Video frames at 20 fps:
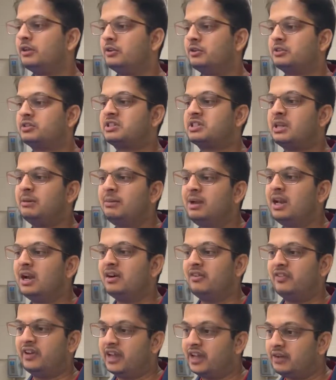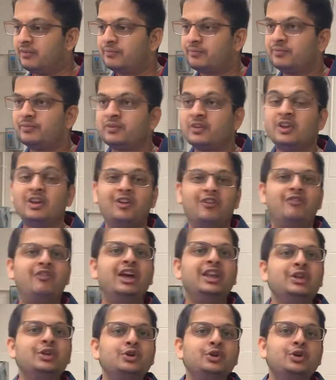Similar way,
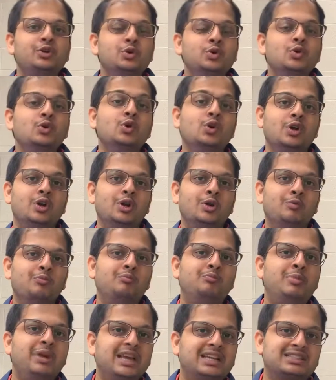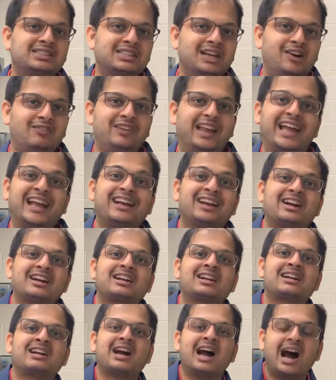when you do big stuff like
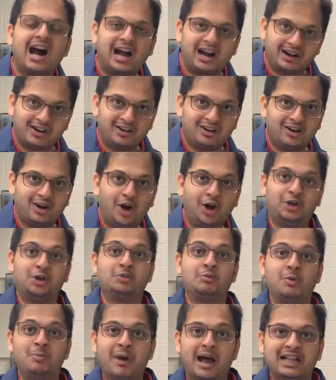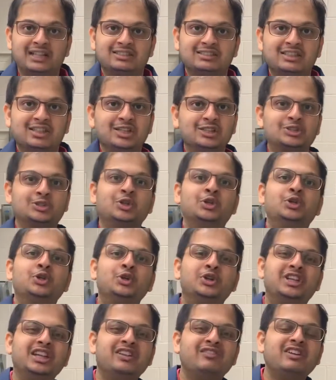car, automobiles, so you
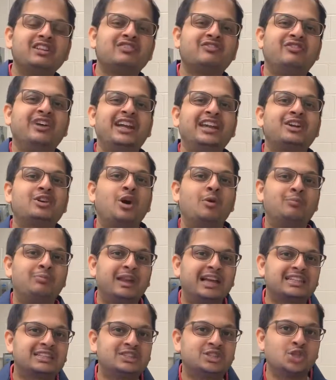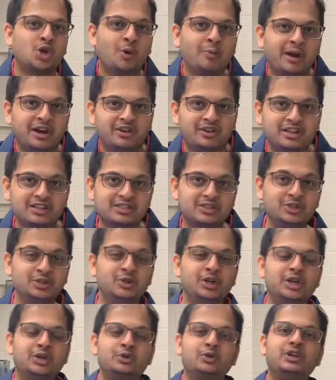deal with very complex geometries. You
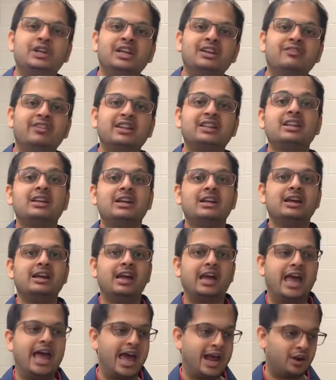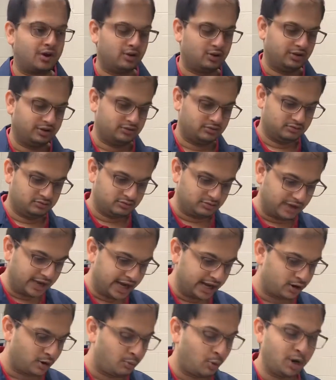need to deal with
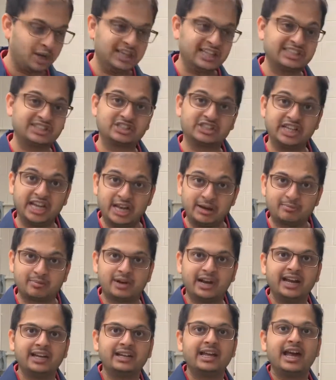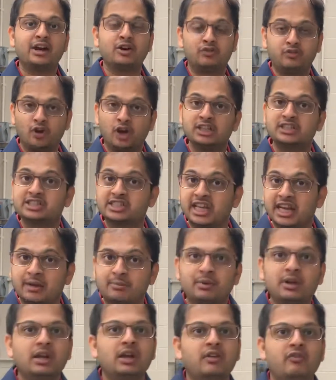aero modeling shape, right? Aerofoil shape.